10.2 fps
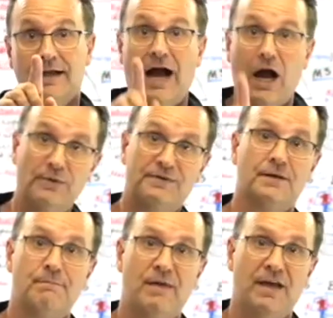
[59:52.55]
I would
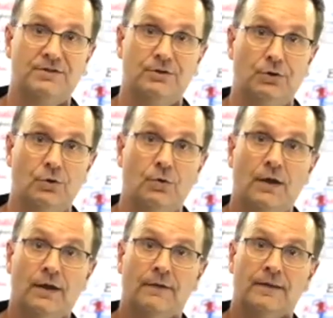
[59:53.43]
submit to you,
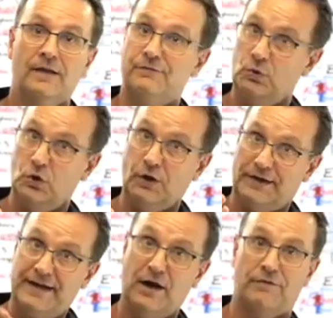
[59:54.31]
if you
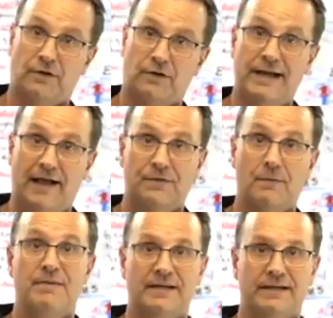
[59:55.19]
look carefully at
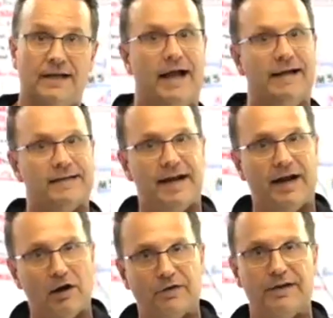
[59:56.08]
the media and
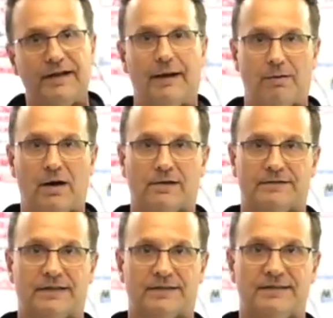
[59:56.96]
carefully at
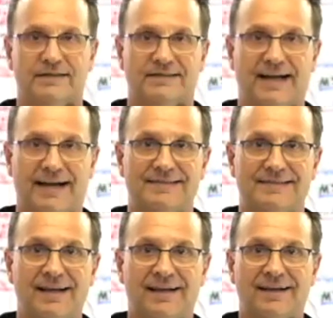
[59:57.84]
politics these days,
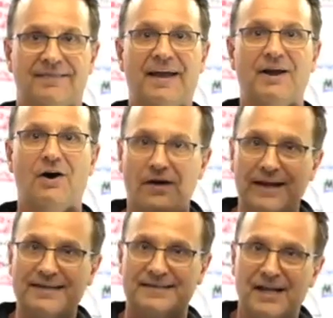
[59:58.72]
they are
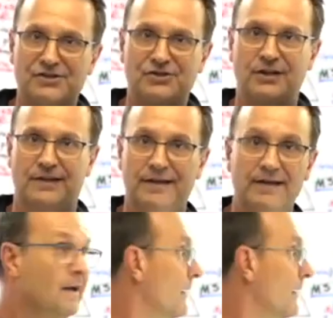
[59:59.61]
intentionally